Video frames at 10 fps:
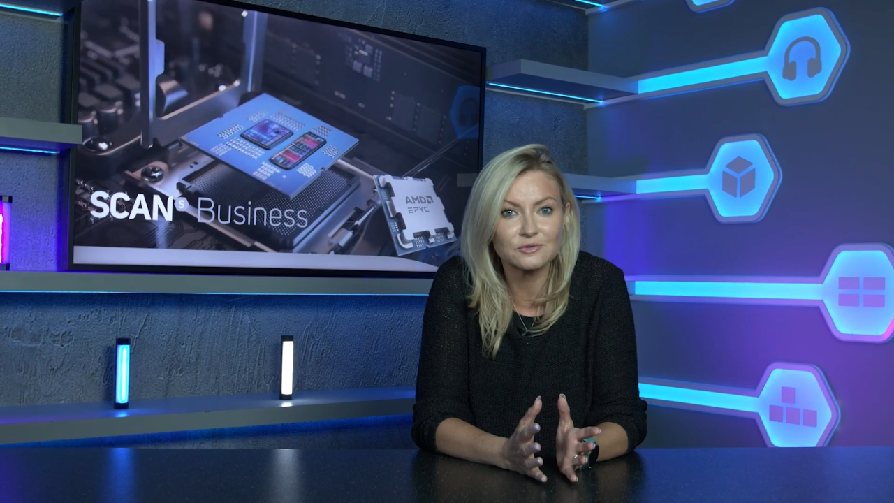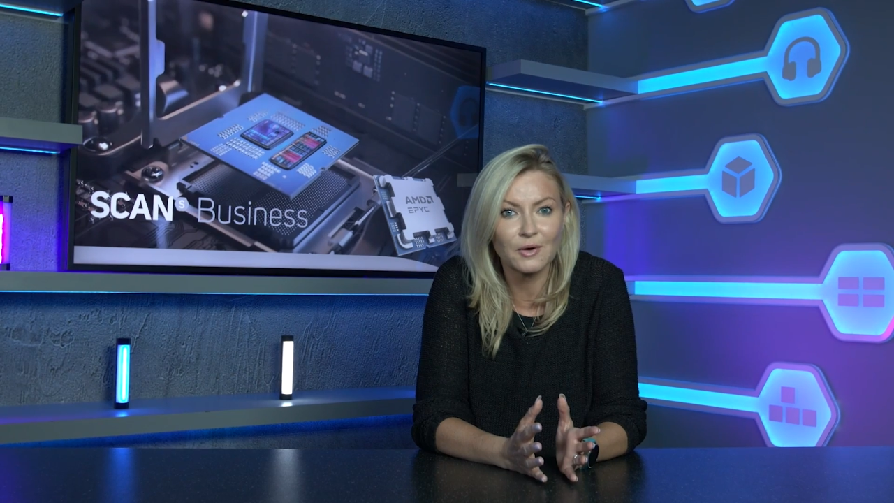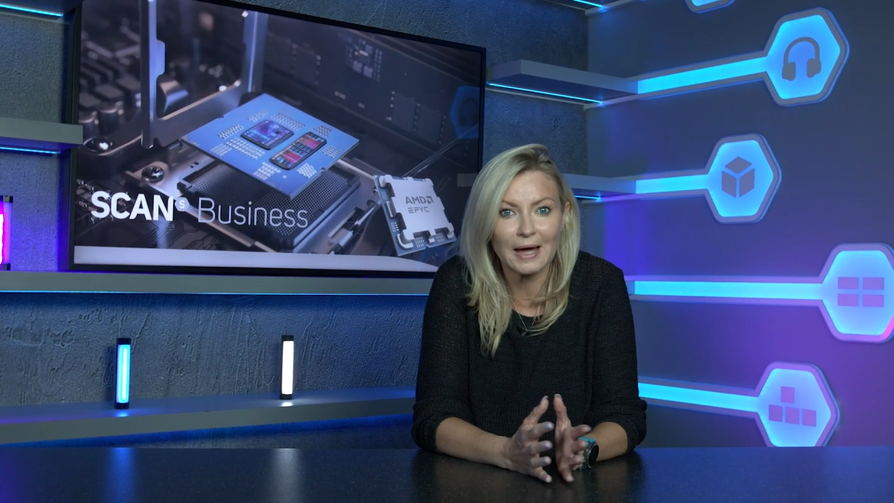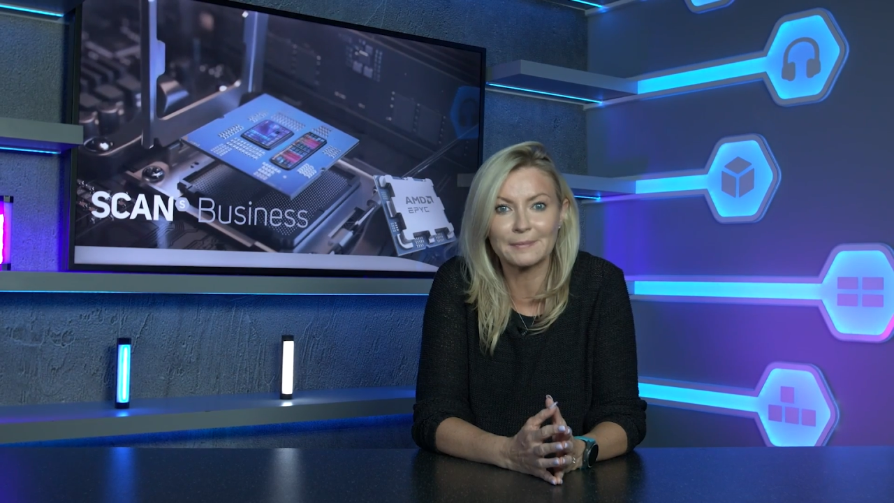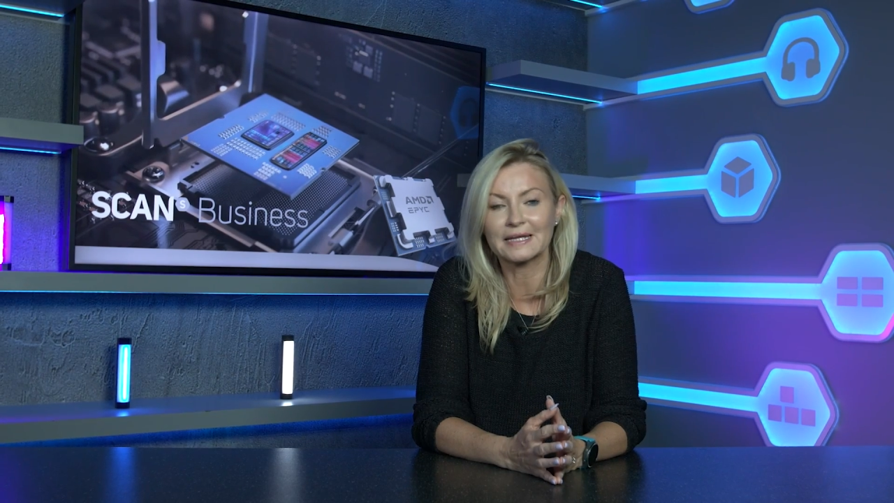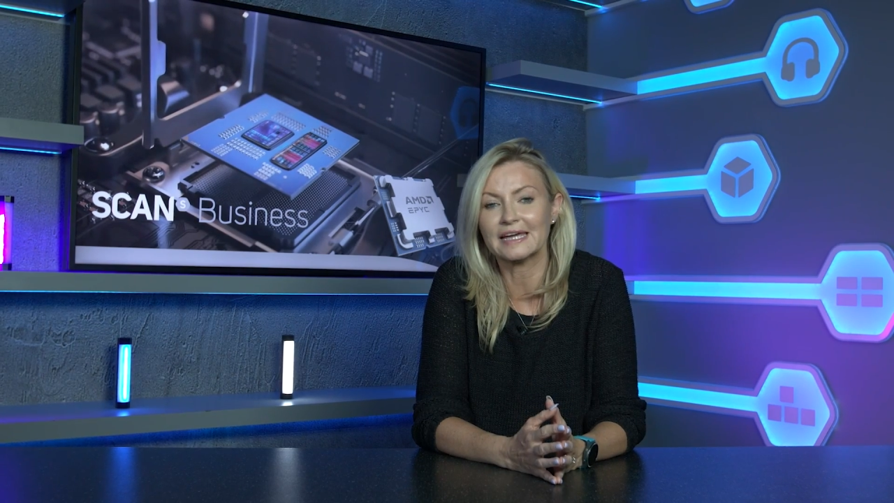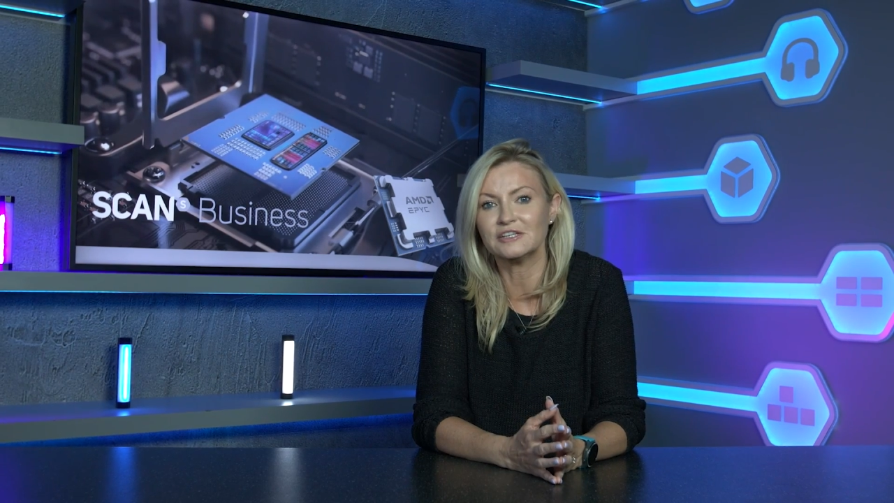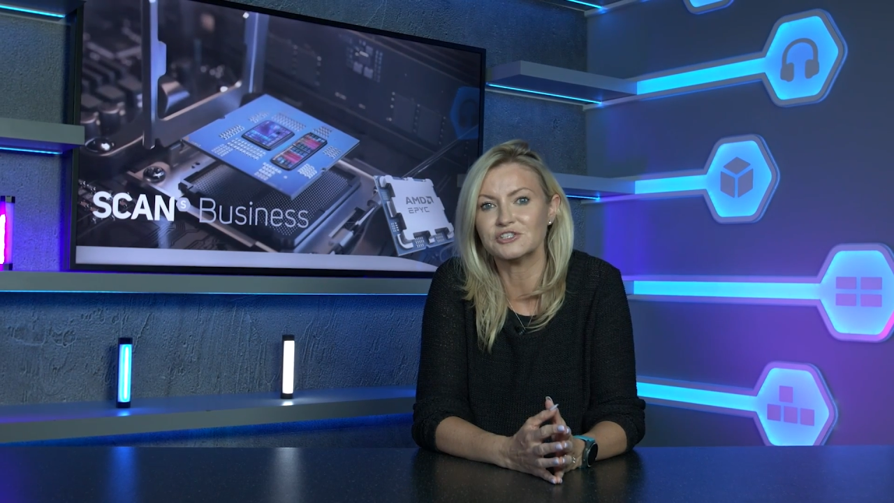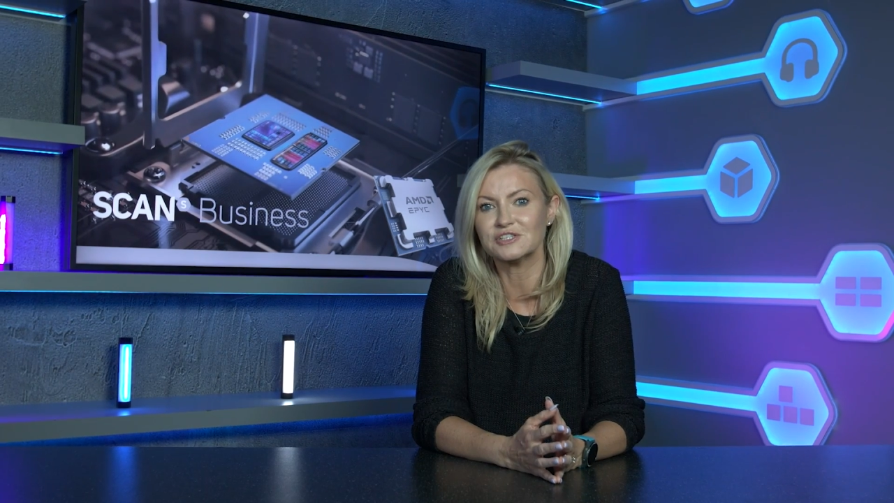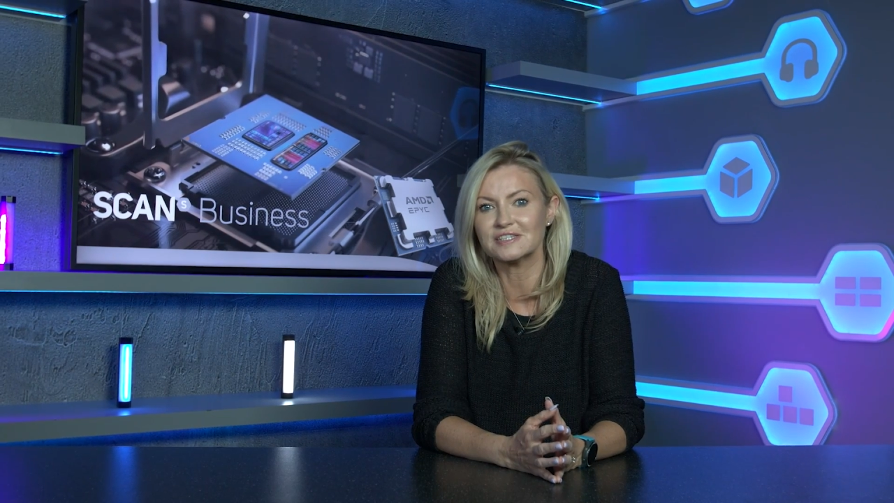or
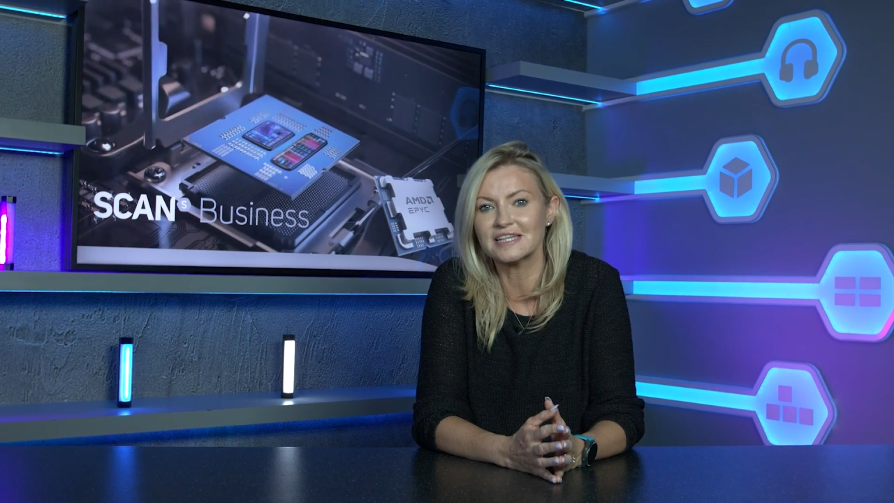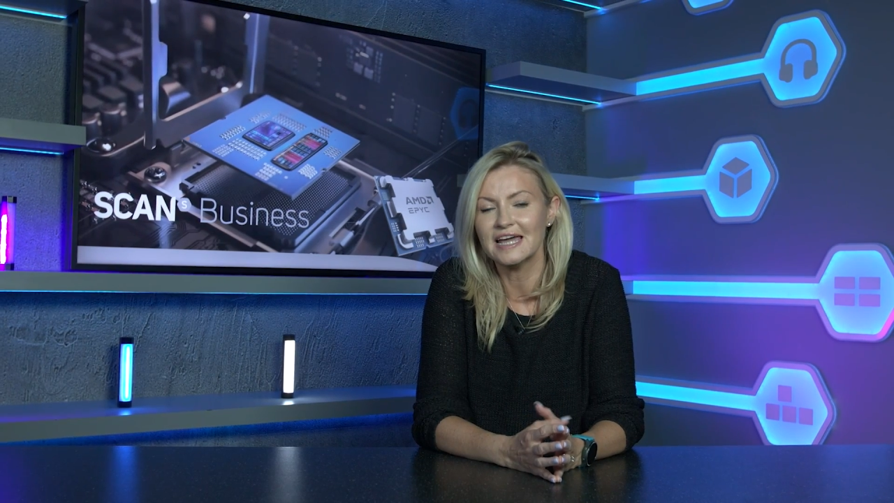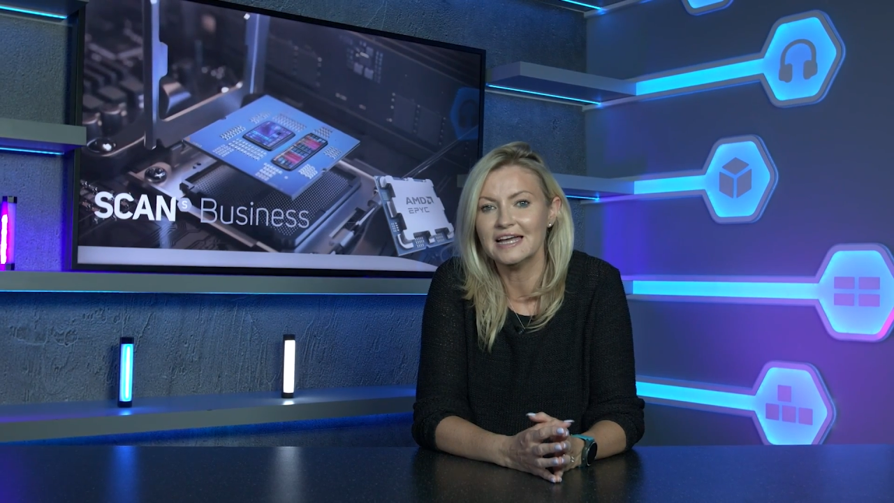applications,